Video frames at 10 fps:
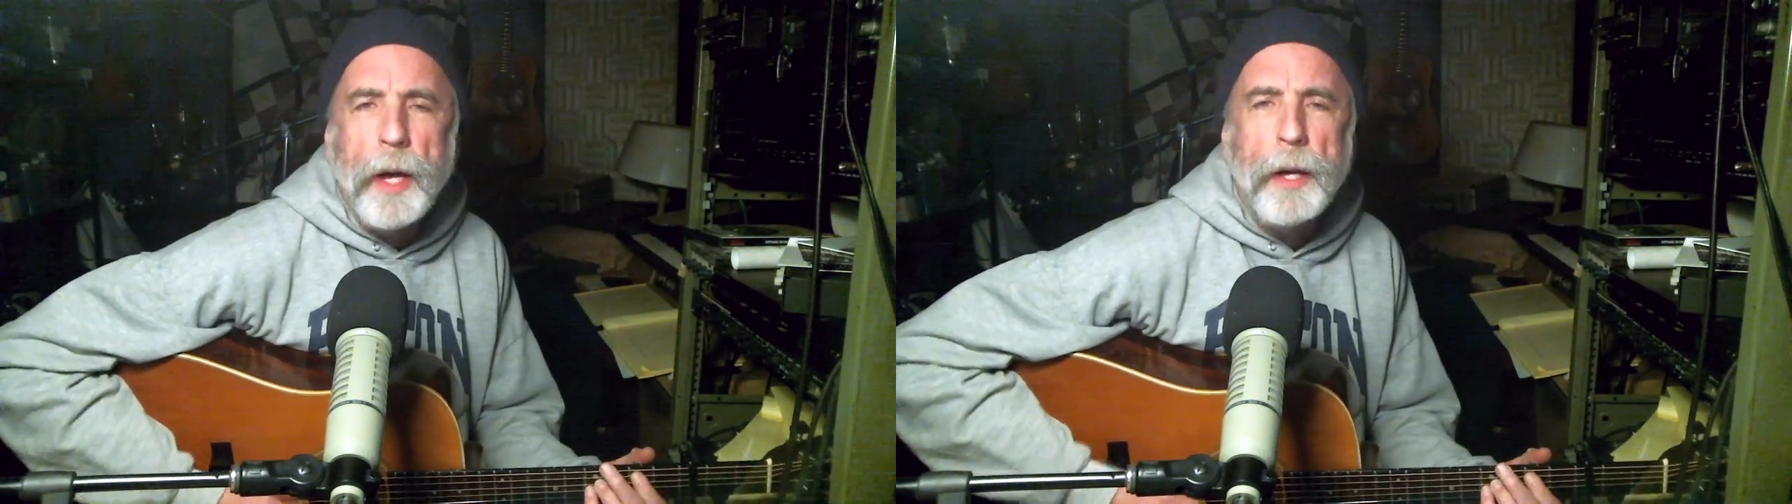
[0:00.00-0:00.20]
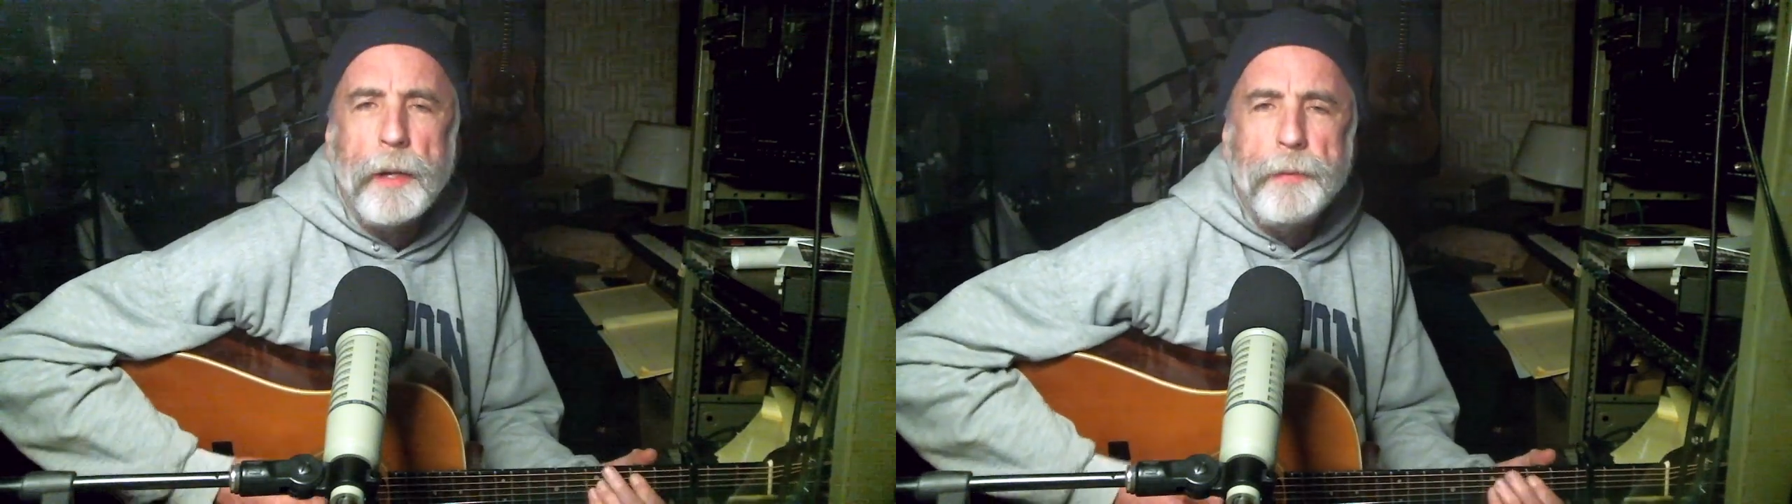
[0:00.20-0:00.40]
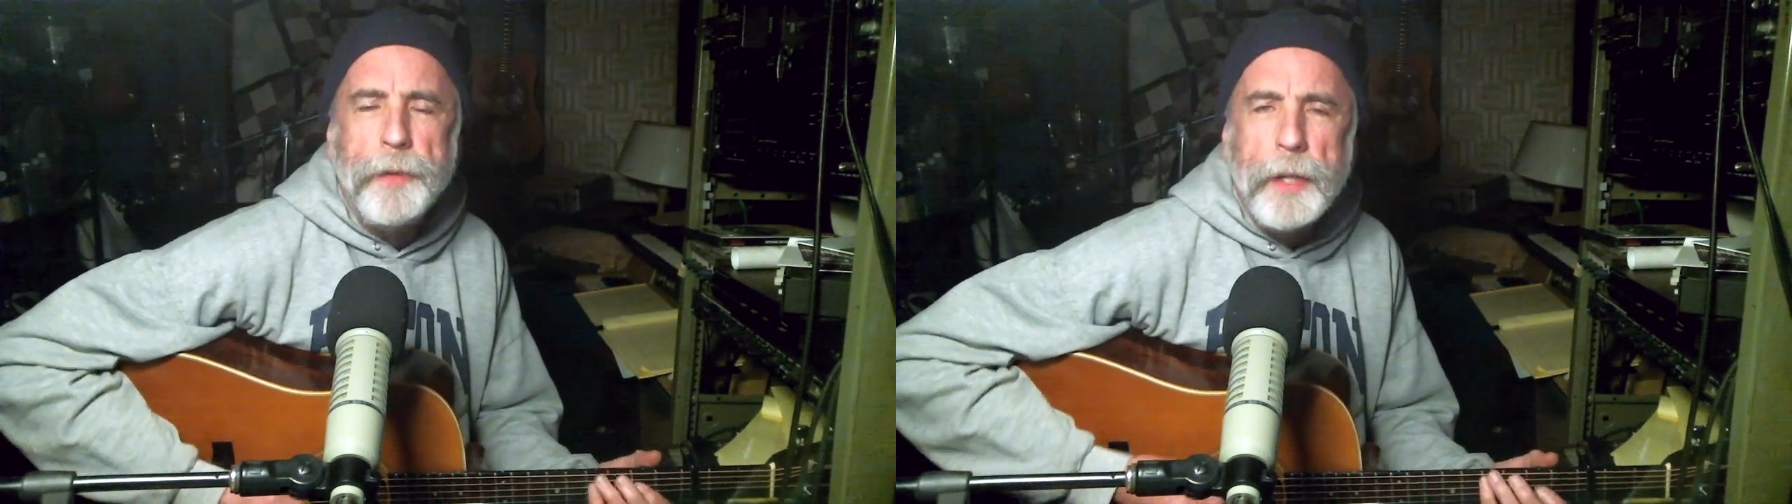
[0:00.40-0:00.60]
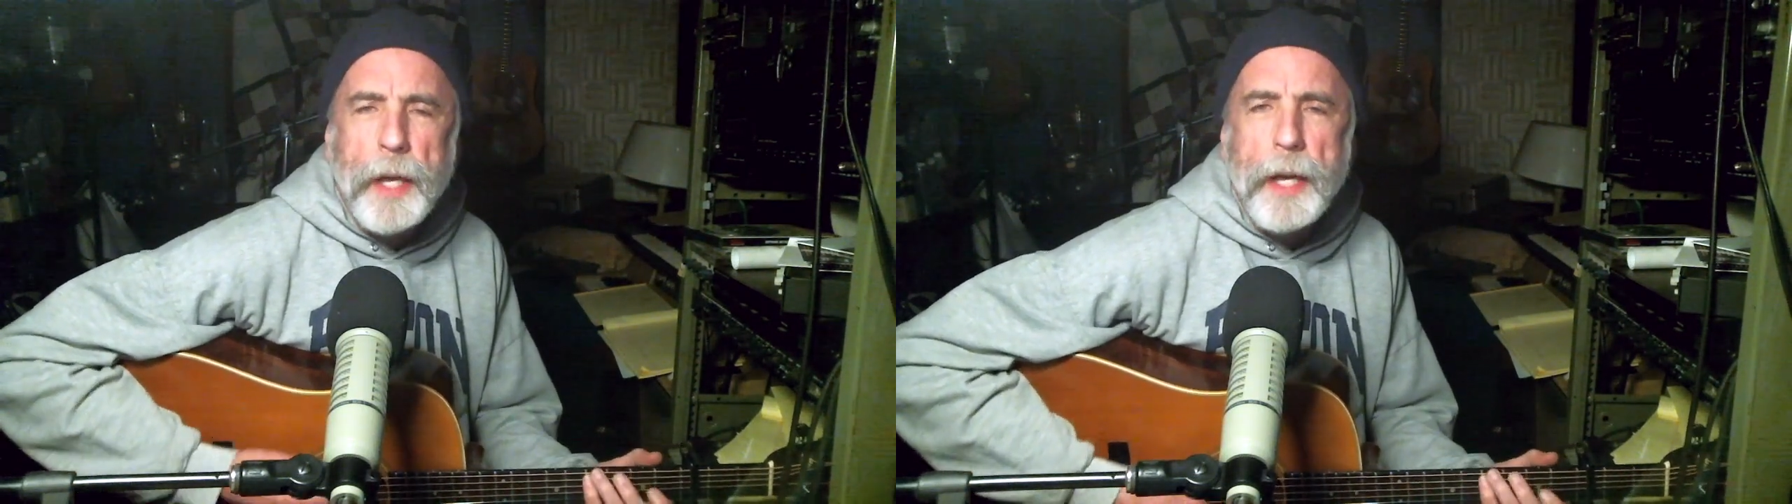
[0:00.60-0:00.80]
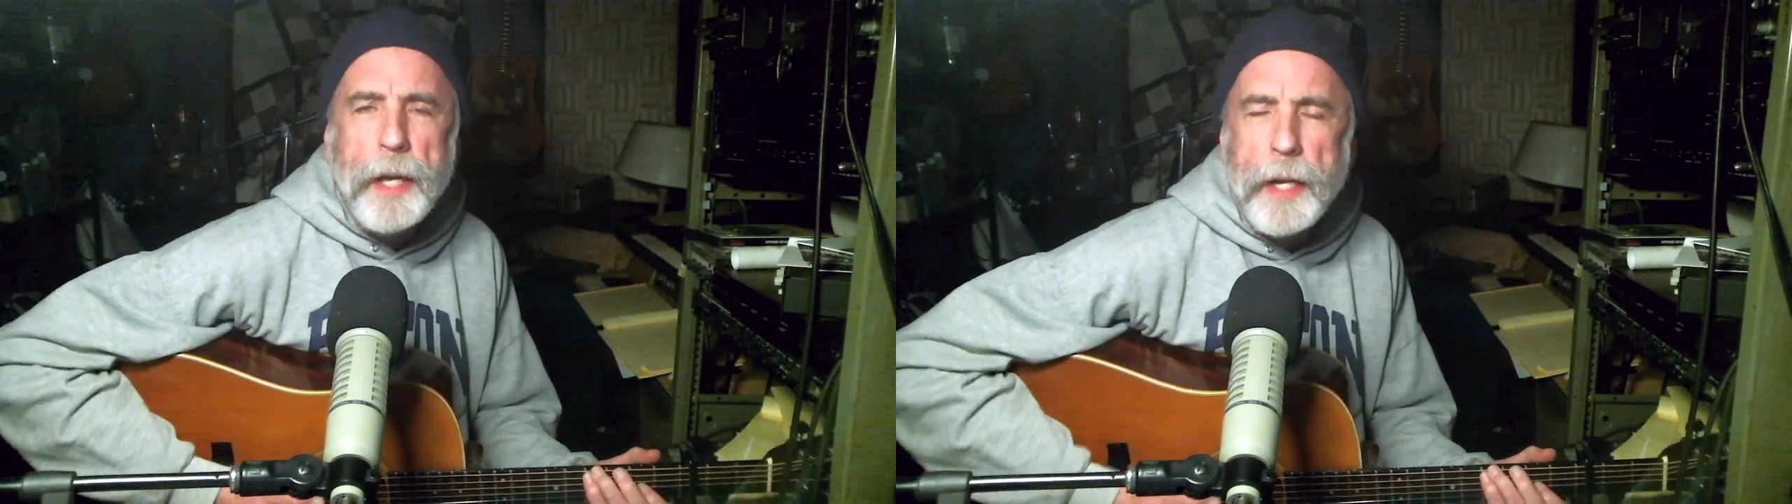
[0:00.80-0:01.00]
a
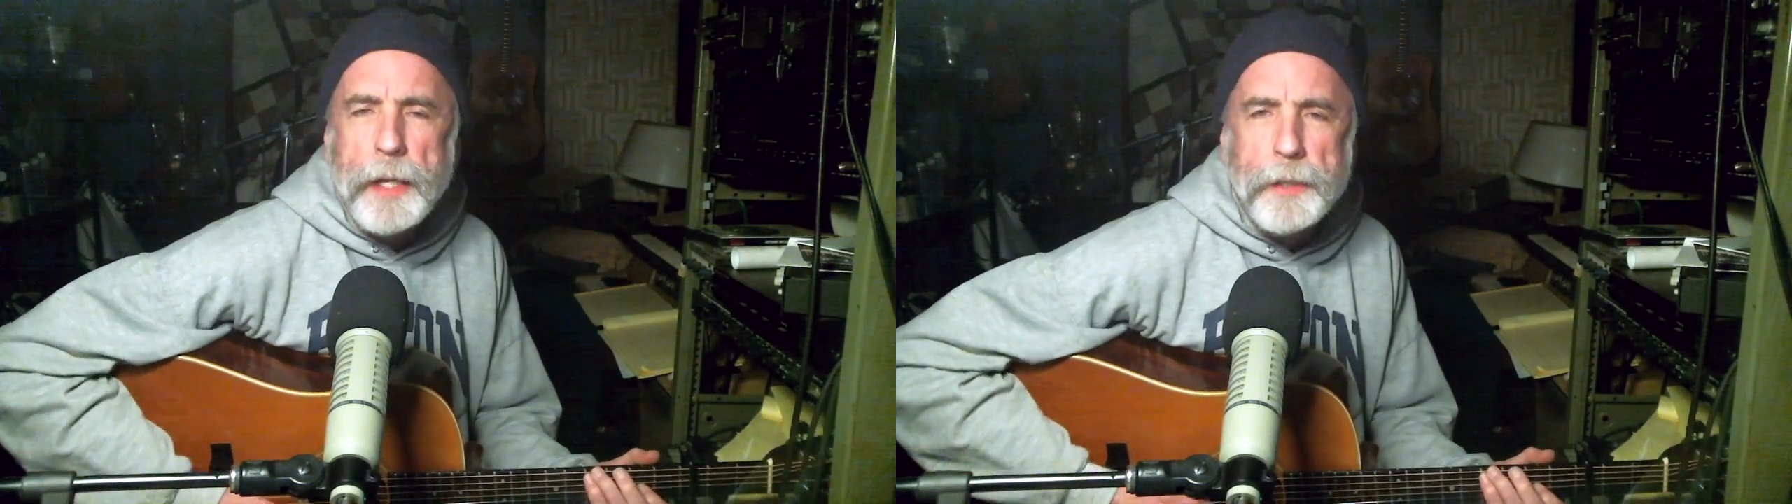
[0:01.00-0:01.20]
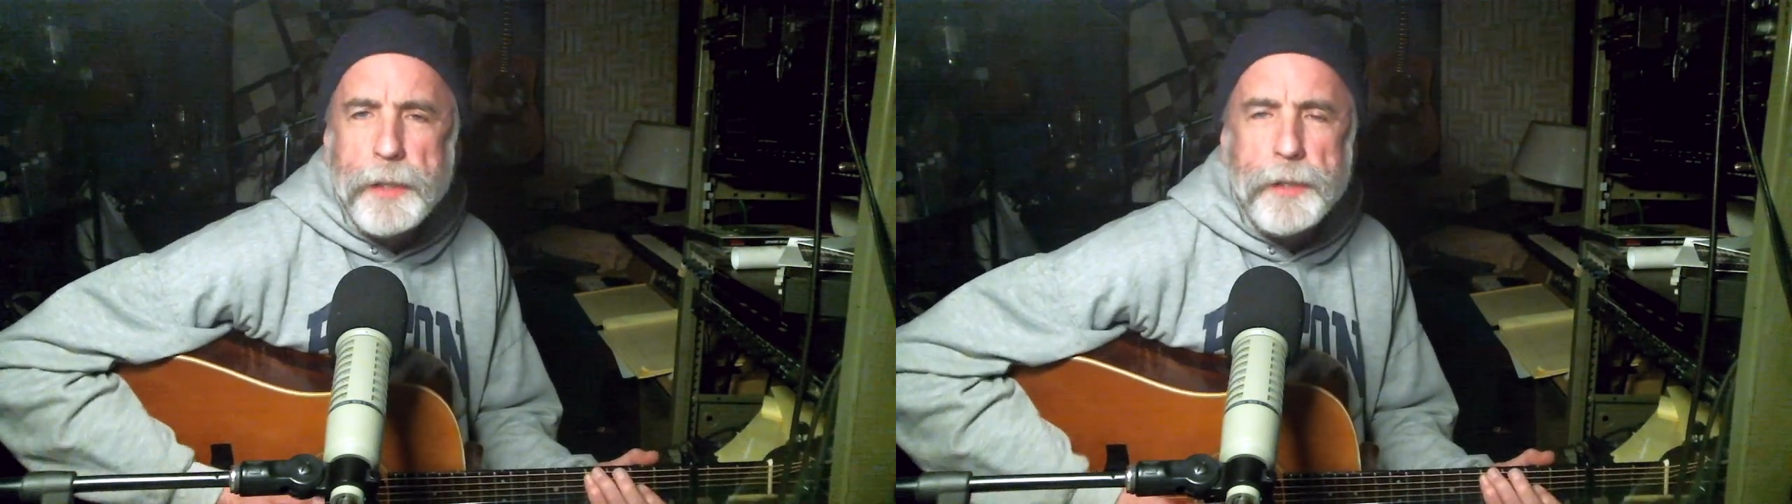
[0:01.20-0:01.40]
V8 engine